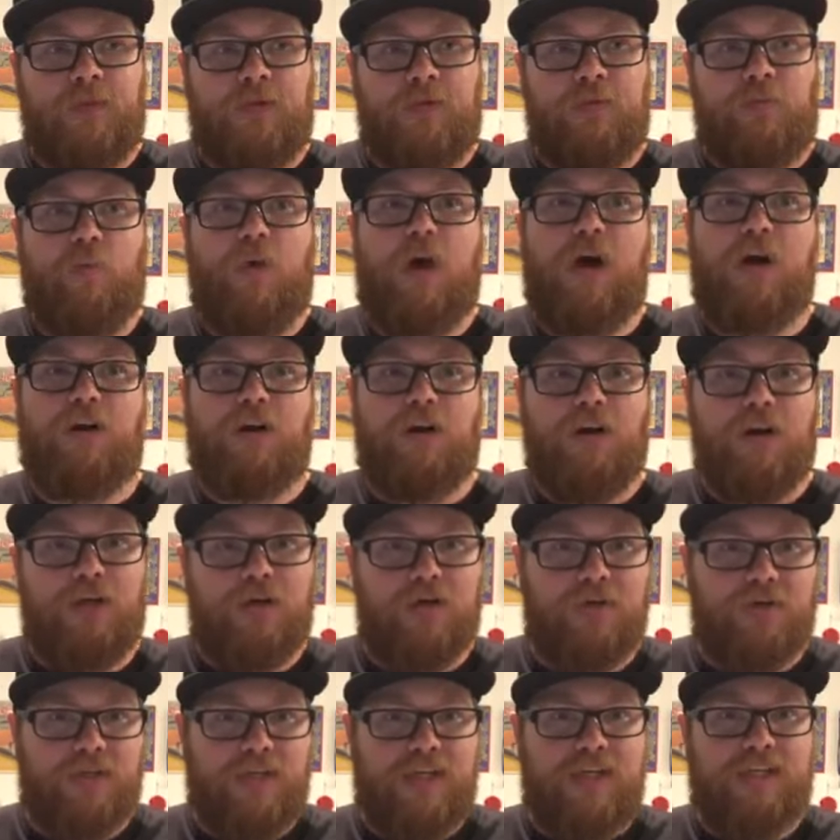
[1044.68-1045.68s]
water
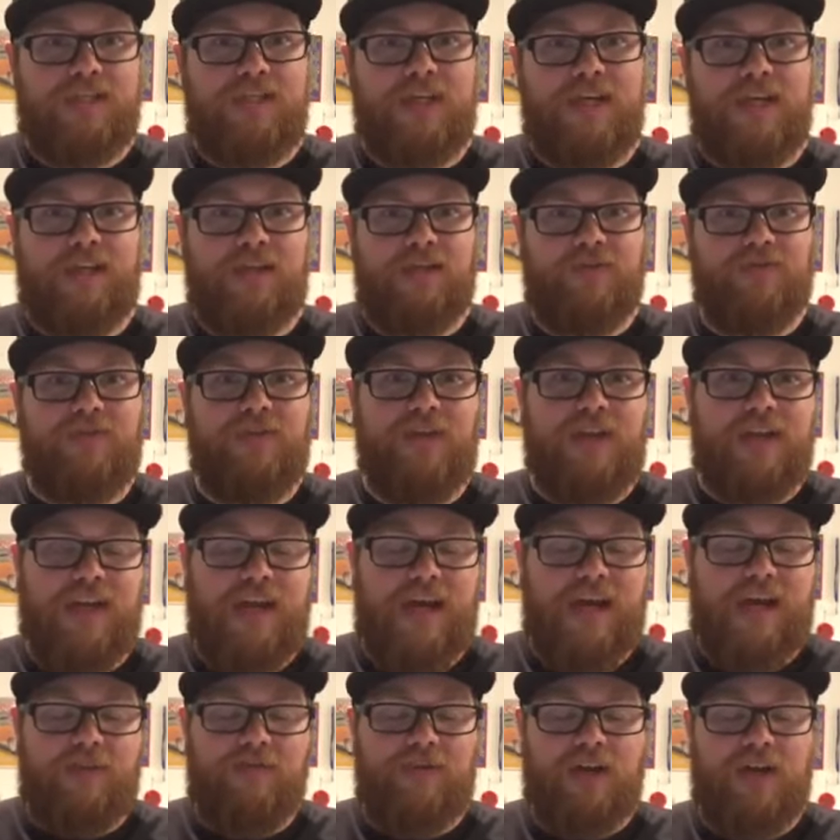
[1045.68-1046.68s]
hose and take the fitting
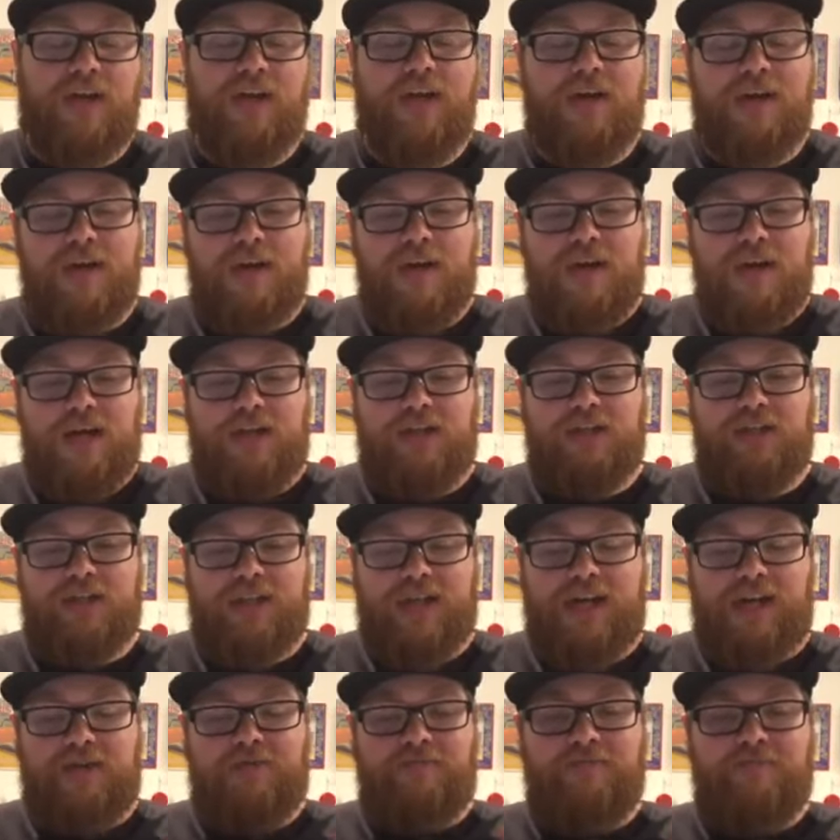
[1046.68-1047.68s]
out of it and just
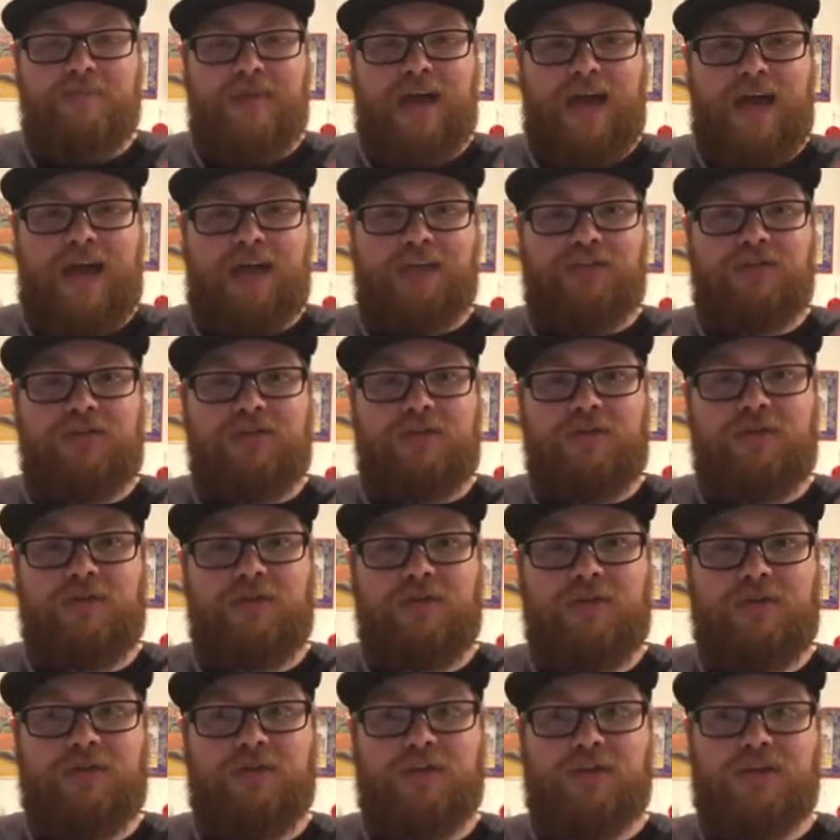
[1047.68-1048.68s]
kind of mash
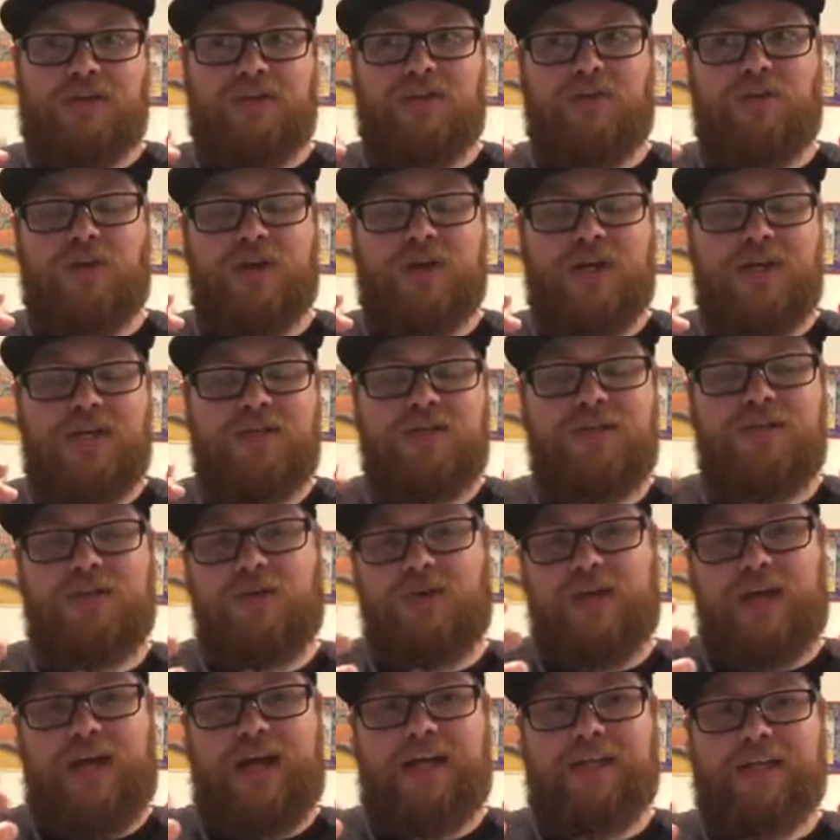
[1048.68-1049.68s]
the screen so
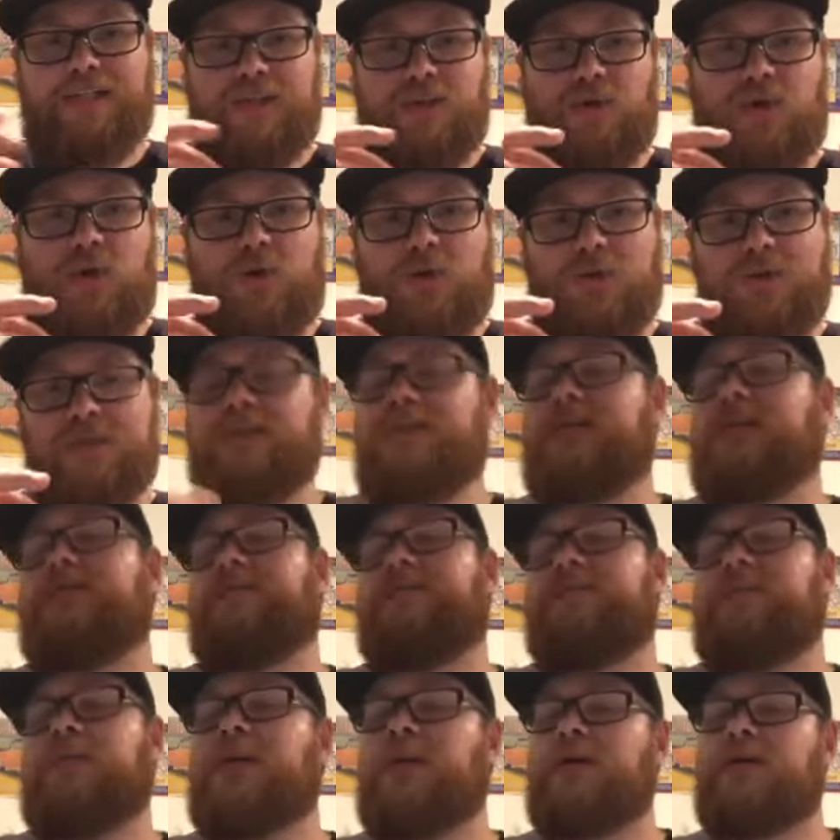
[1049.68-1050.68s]
it has little holes in it.
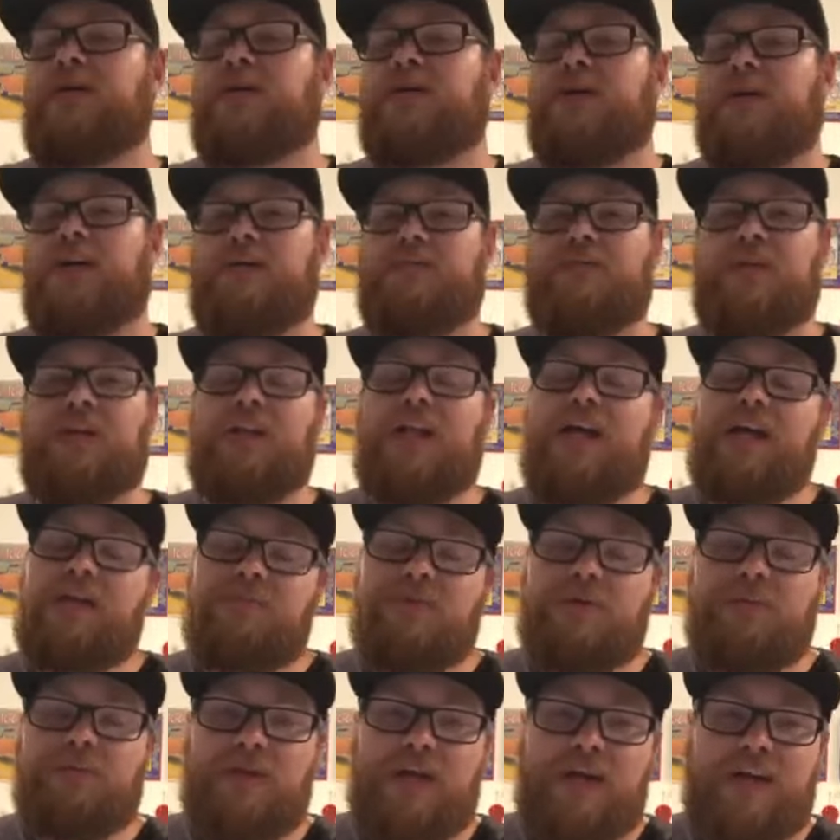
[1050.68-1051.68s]
A lot of
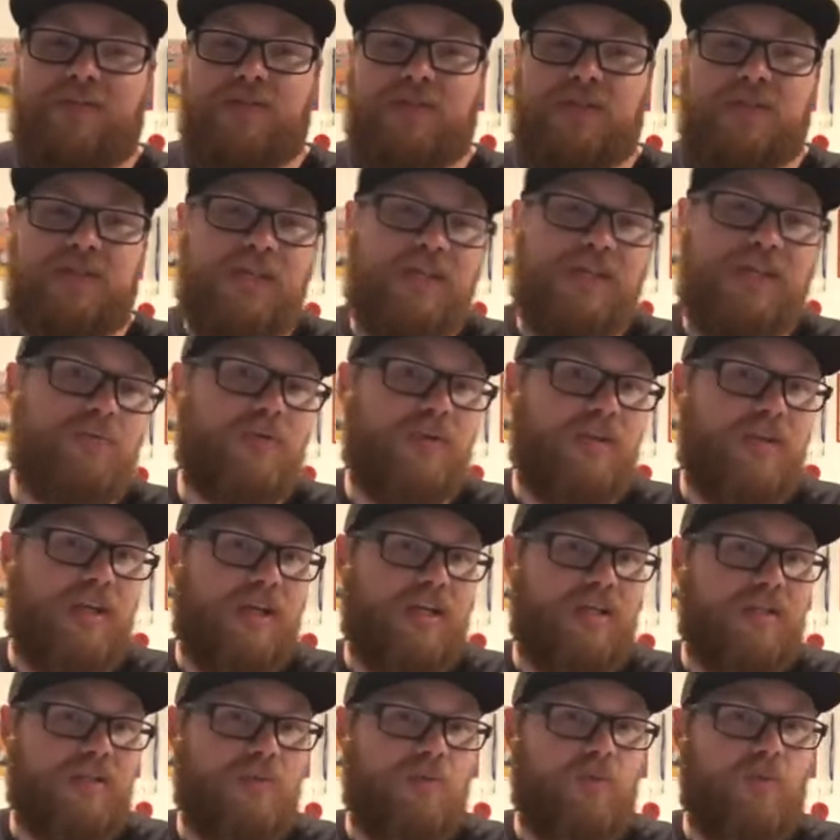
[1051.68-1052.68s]
people have success with
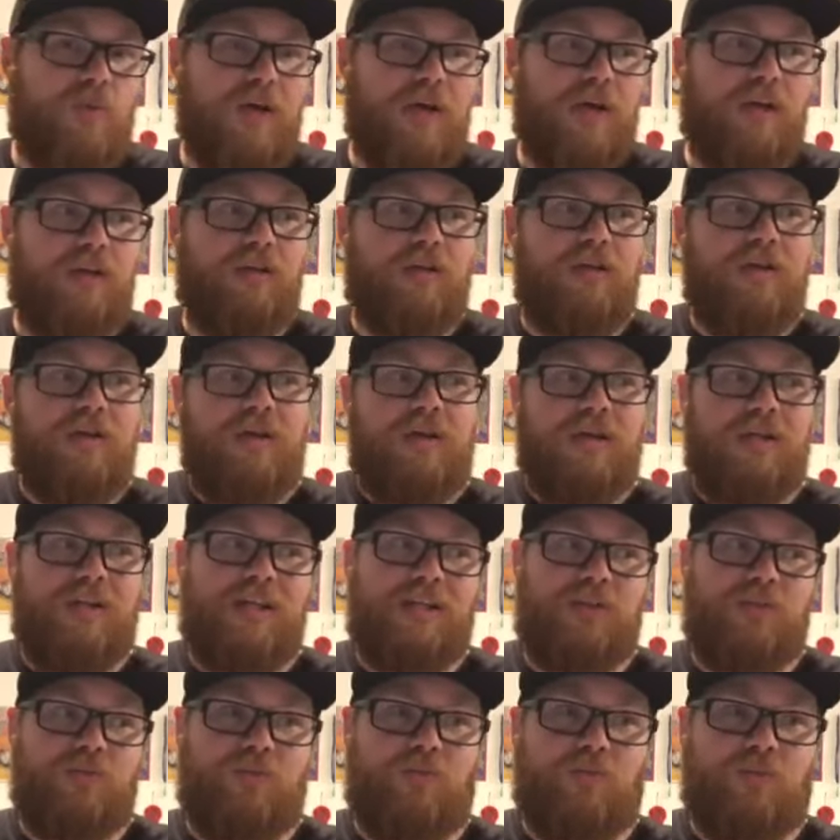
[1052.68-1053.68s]
that as well, and
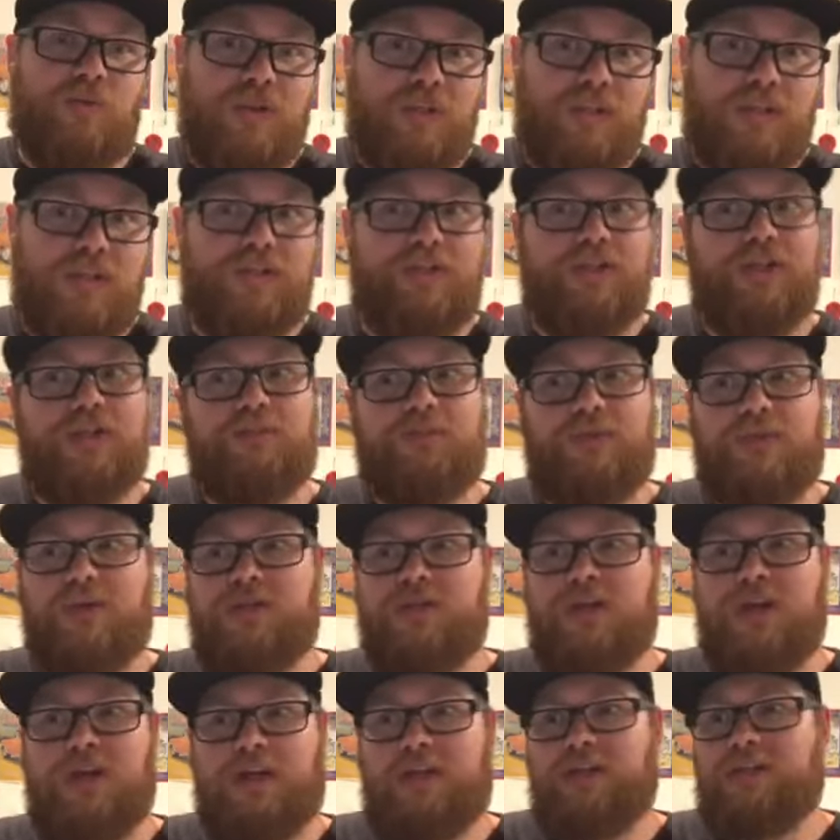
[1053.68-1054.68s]
that's really cheap. You're
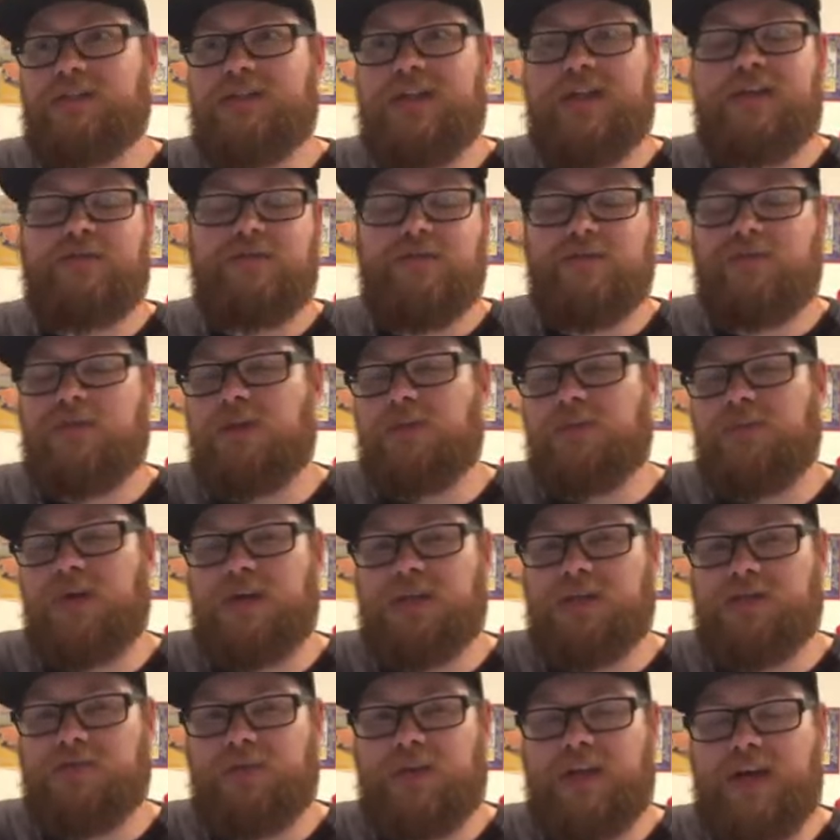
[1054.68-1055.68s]
talking $10, $15
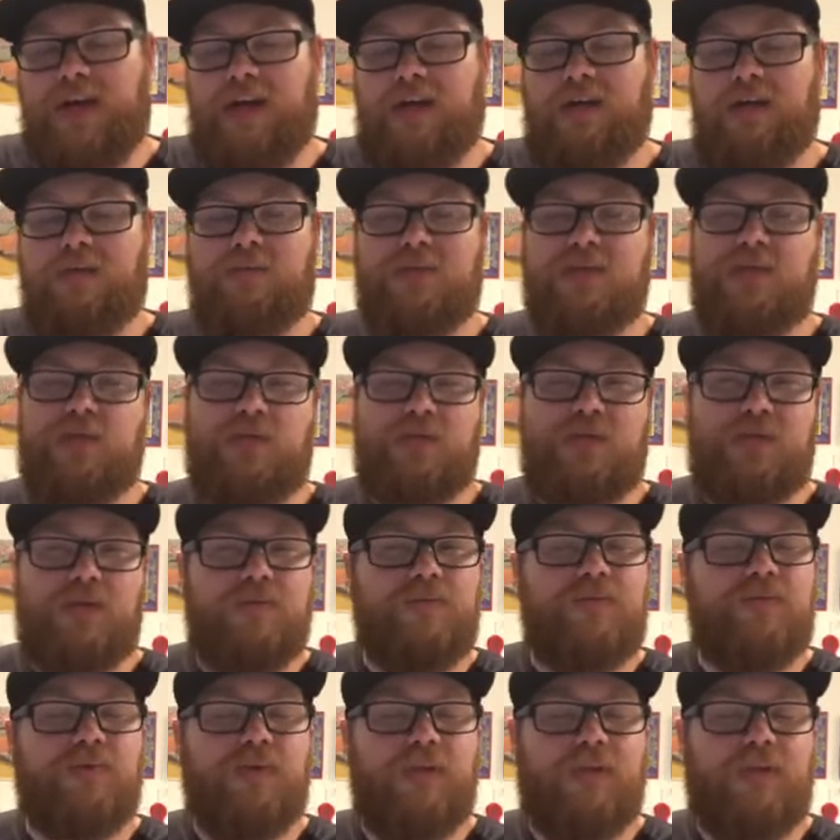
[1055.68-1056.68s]
for that. And a bazooka
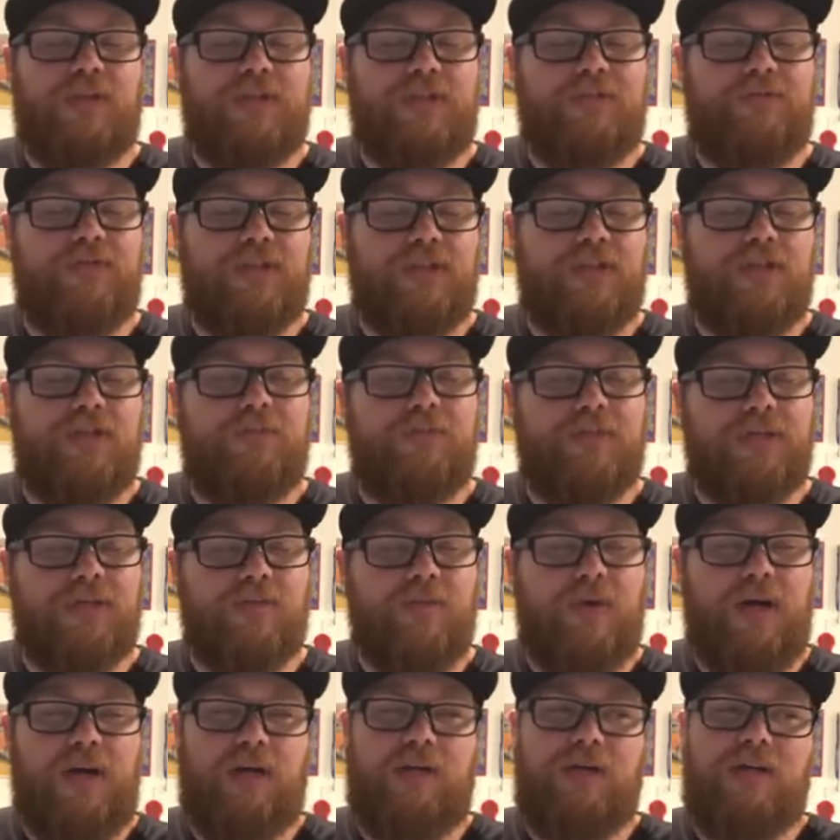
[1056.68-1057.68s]
tube's relatively cheap as
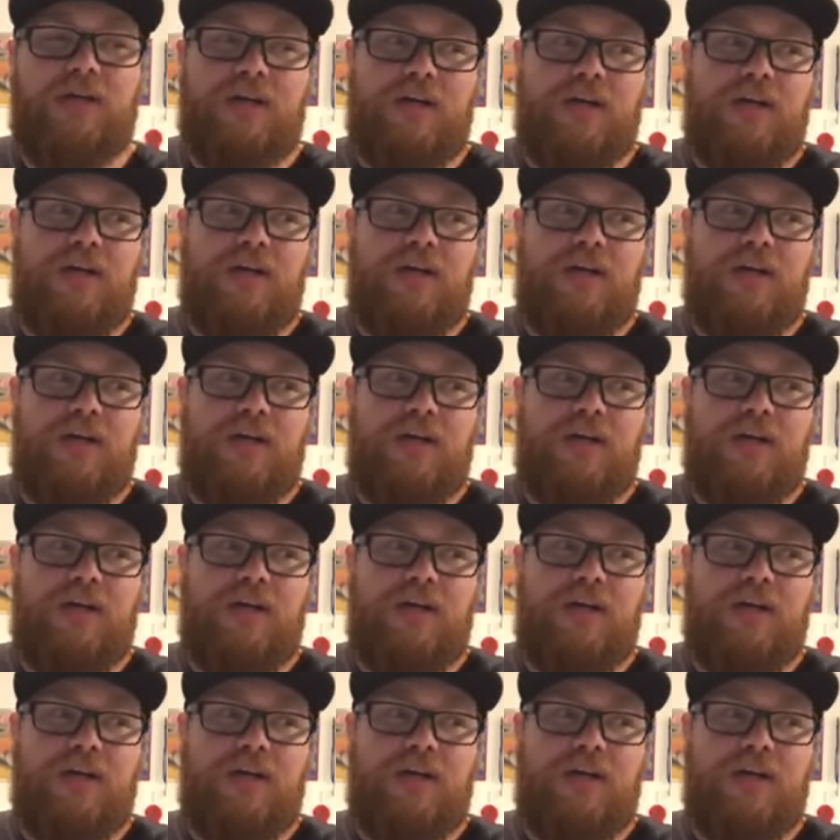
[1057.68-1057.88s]
well,